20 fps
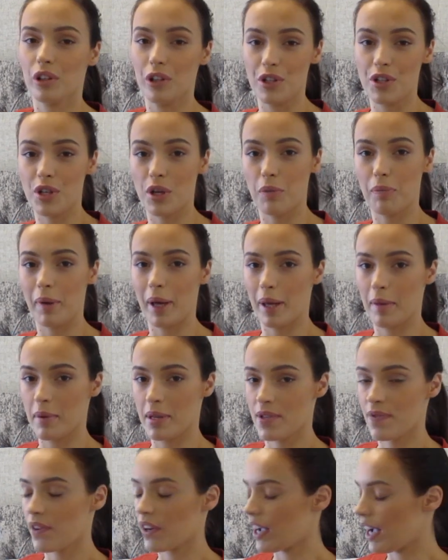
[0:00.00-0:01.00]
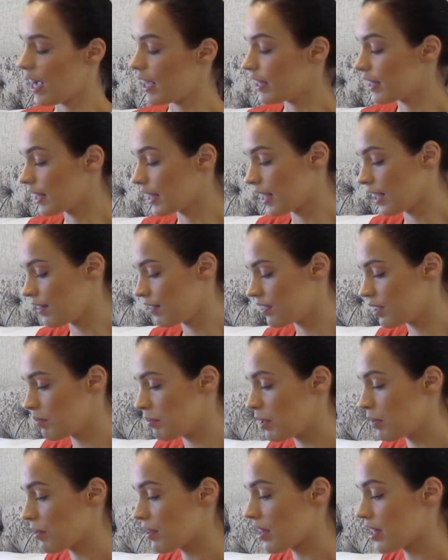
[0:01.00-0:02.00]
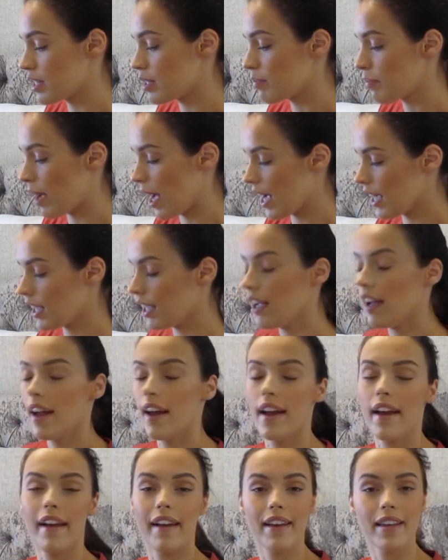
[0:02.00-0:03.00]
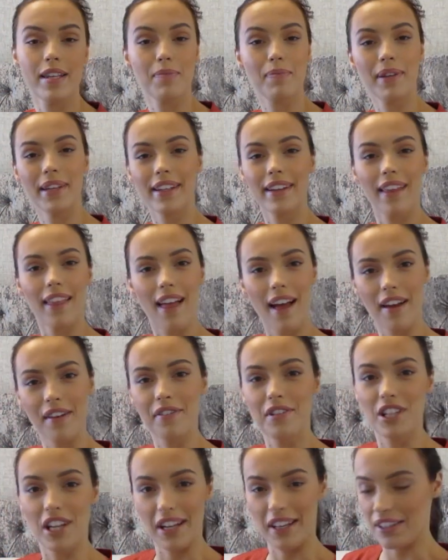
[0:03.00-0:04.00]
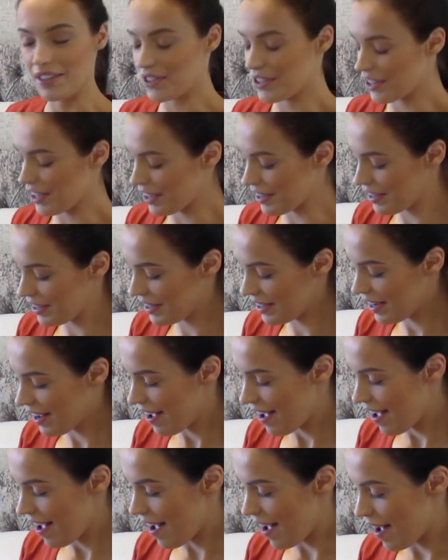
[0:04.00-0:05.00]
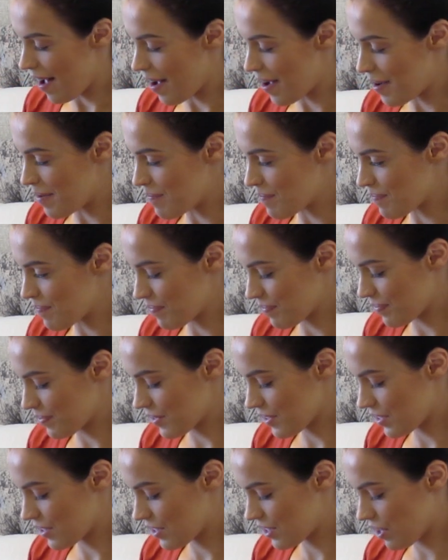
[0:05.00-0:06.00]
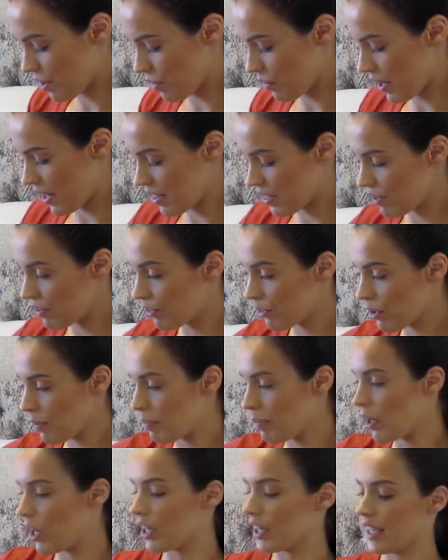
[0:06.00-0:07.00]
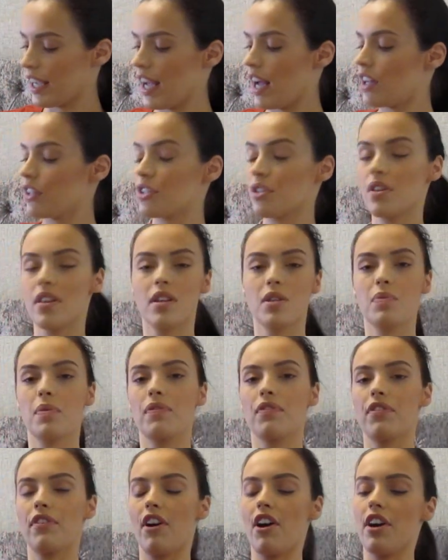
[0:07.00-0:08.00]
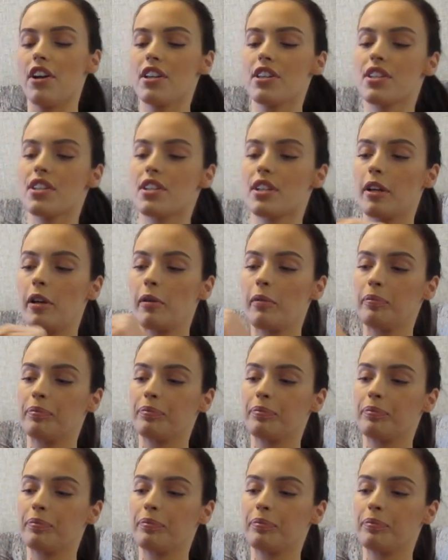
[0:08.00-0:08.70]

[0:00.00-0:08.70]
Lusso Babies for kindly gifting me with this bag. It has been a life changer. So in the front pocket, I'll do this one first.